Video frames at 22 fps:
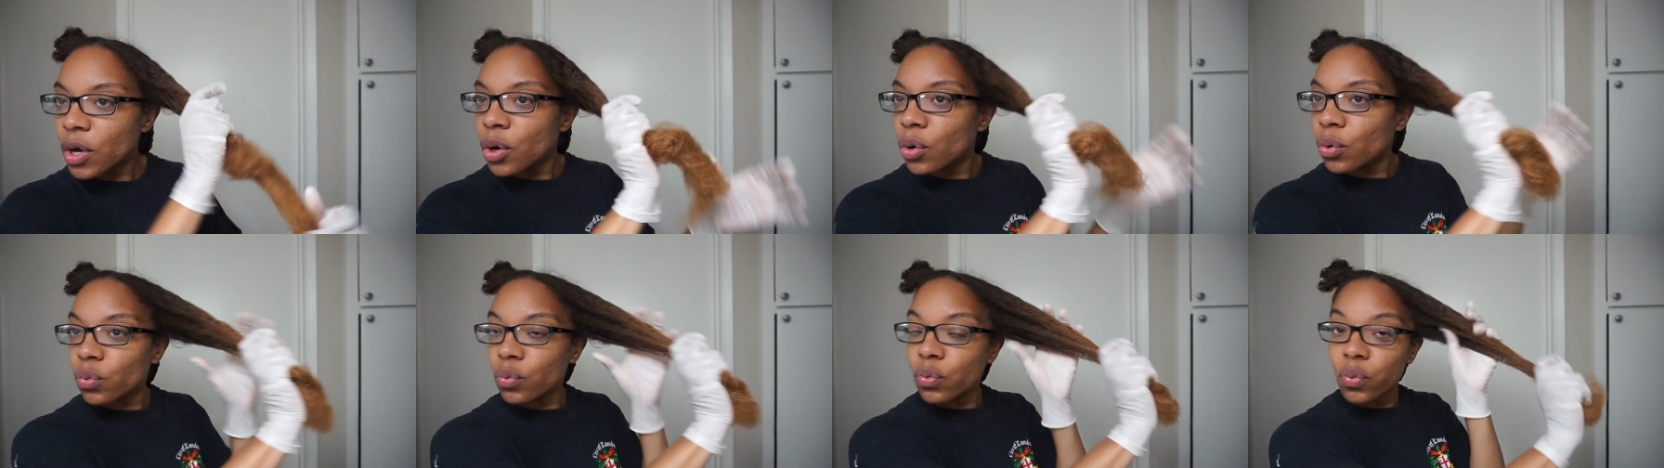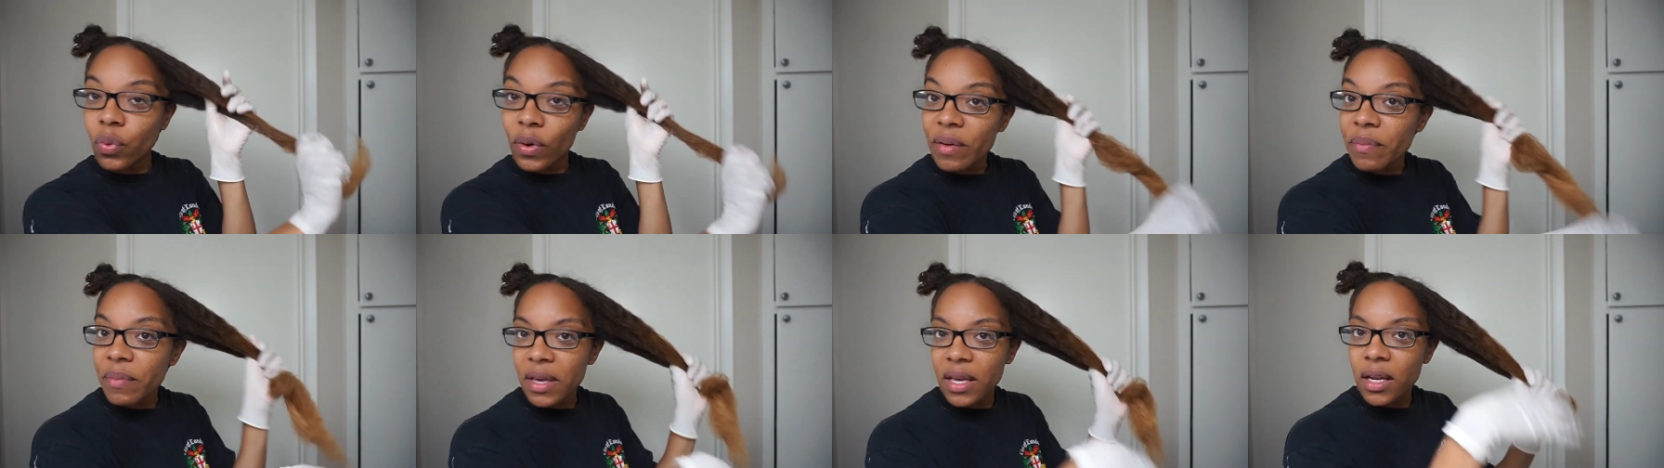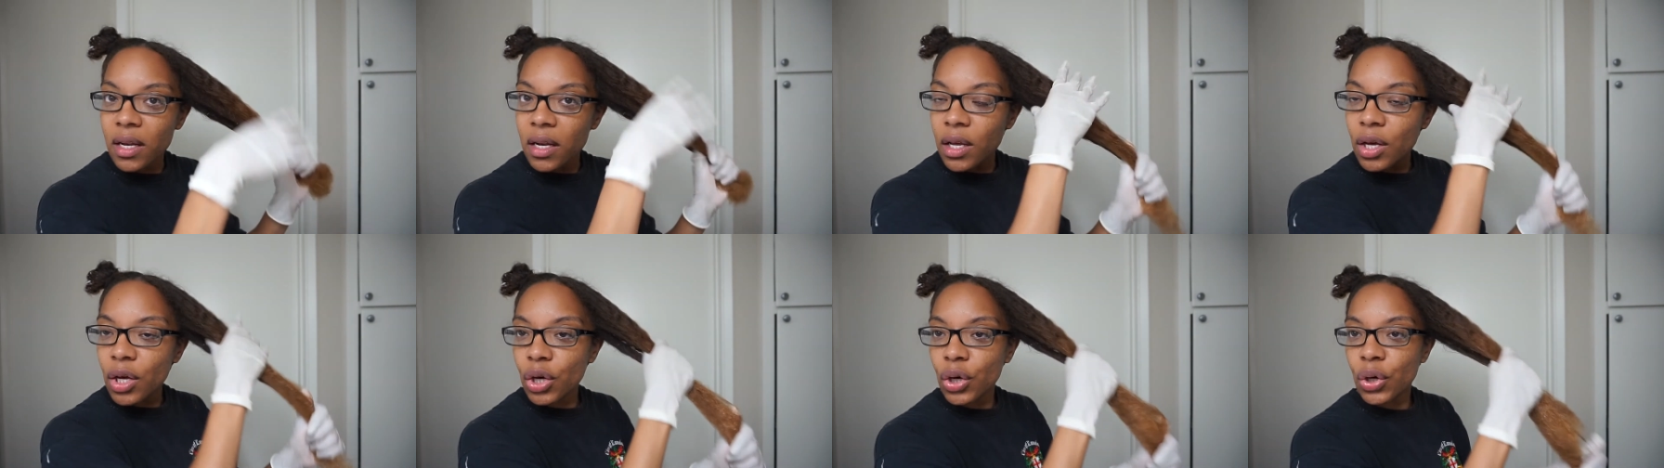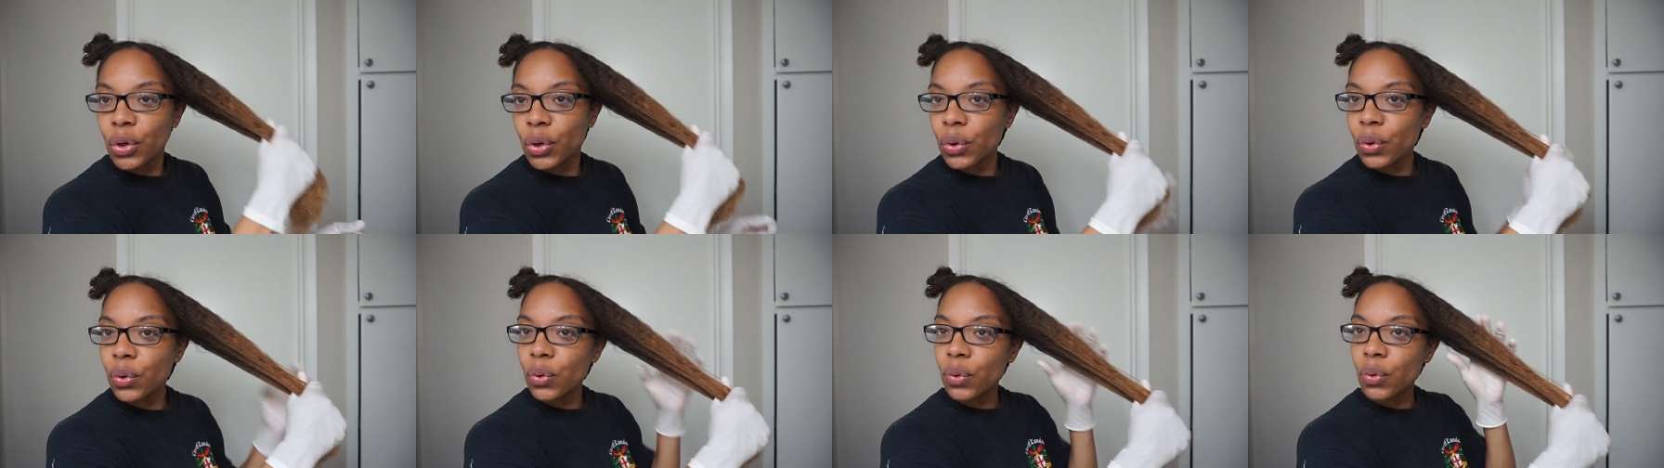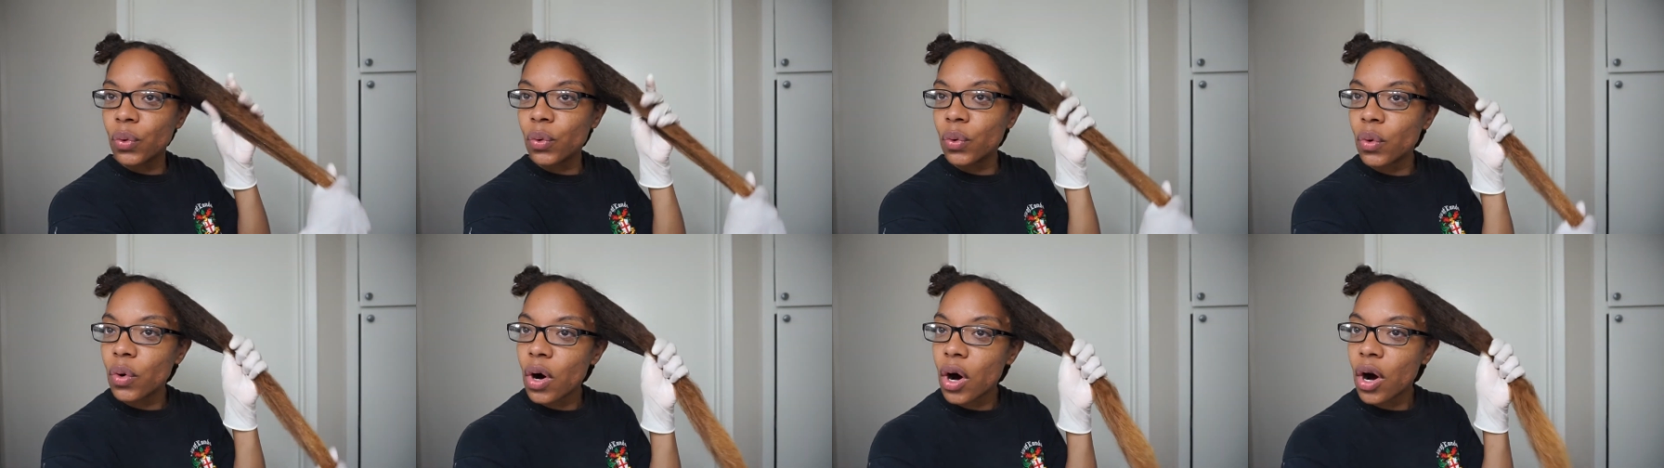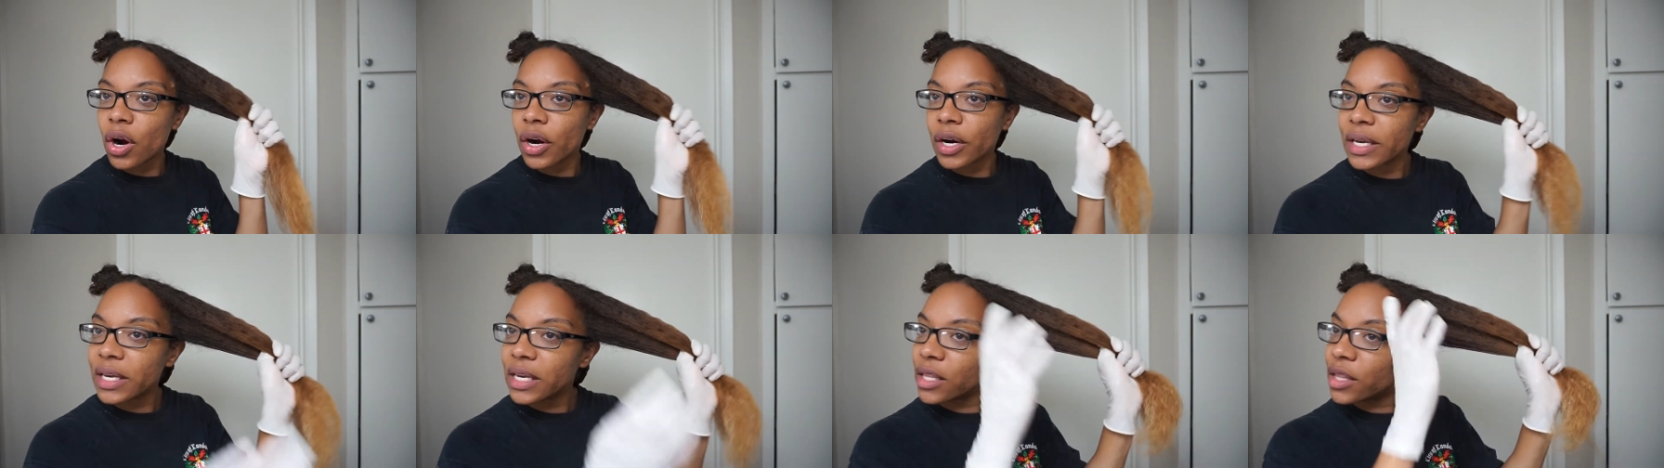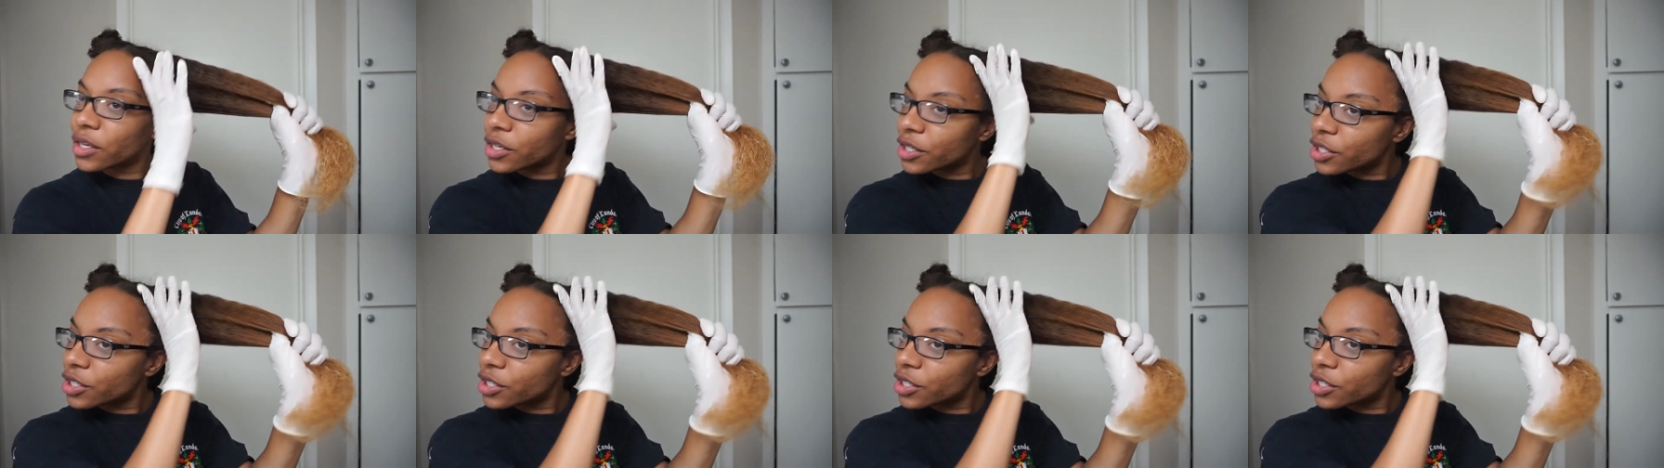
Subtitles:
women who are either